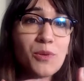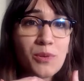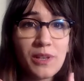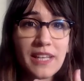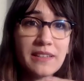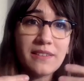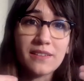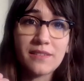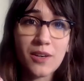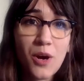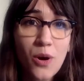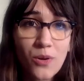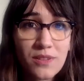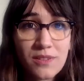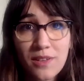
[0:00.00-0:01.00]
modulated
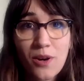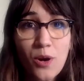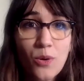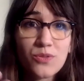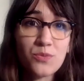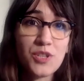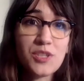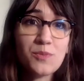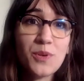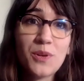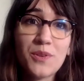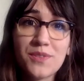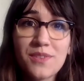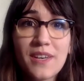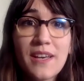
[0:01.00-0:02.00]
the host
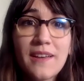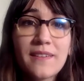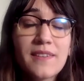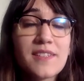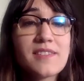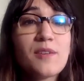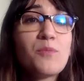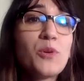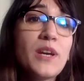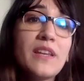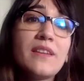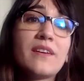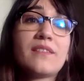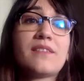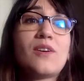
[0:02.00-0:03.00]
response, the same way
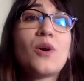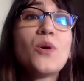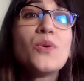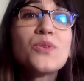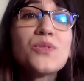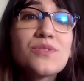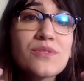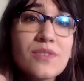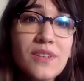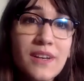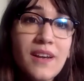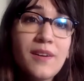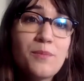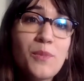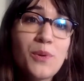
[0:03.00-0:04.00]
that hosts
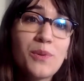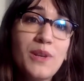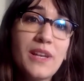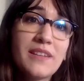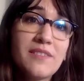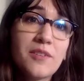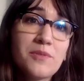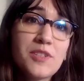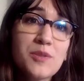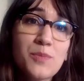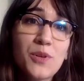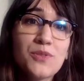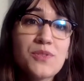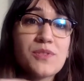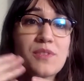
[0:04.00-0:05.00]
modulate the
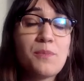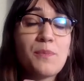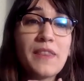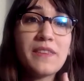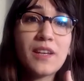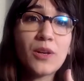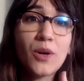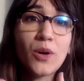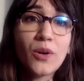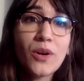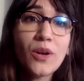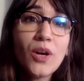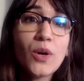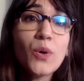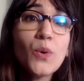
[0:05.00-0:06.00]
response depending
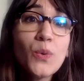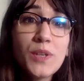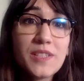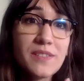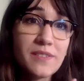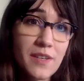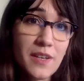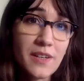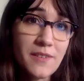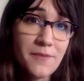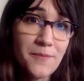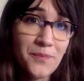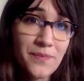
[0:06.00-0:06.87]
on who is there.